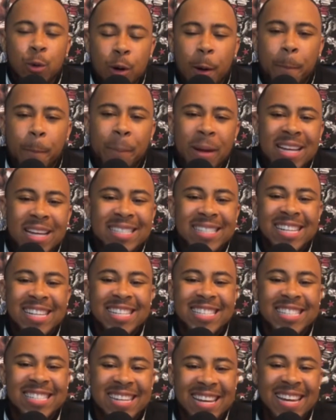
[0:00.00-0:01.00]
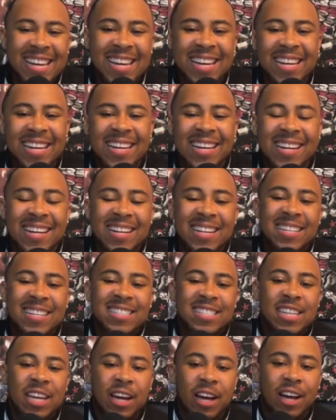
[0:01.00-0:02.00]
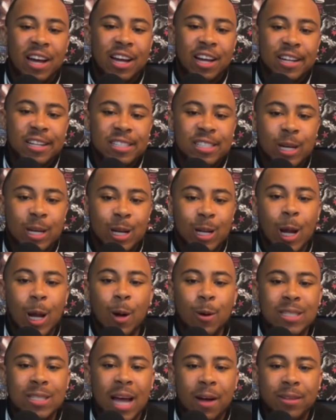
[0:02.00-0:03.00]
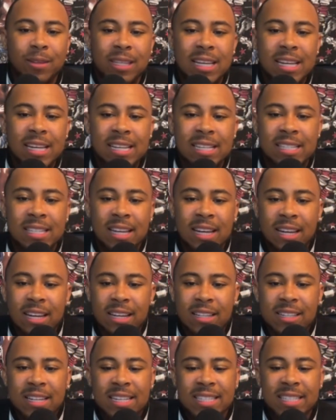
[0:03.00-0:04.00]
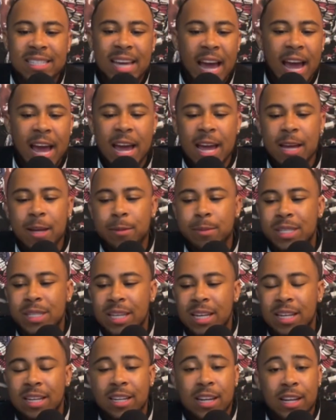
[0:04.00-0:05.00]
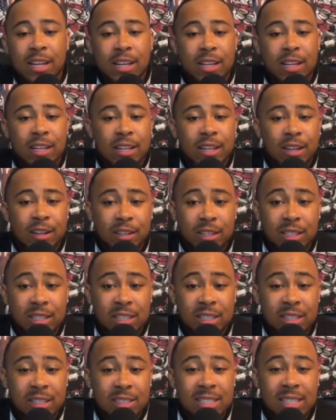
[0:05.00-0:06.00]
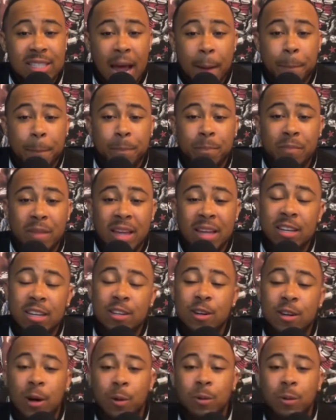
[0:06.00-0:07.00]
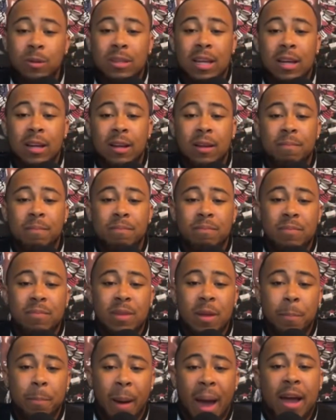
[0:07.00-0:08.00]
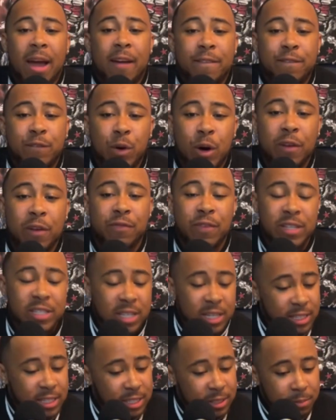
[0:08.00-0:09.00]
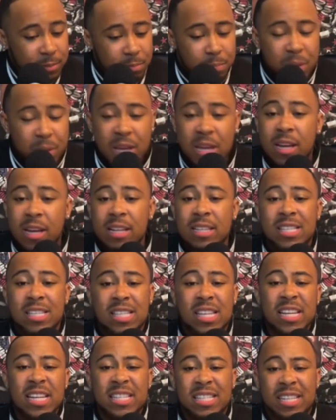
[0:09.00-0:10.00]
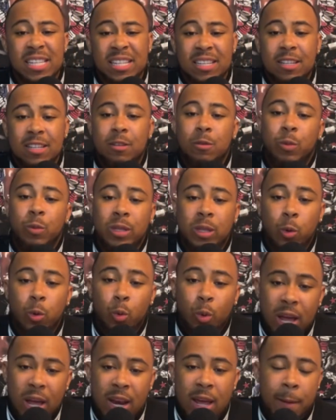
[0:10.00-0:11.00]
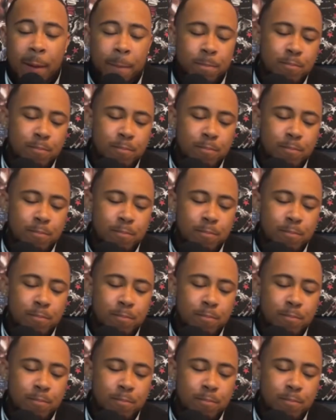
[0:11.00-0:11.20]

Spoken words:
the Pistons need to close out these games and stop and the back and forth and just be consistent with the winning?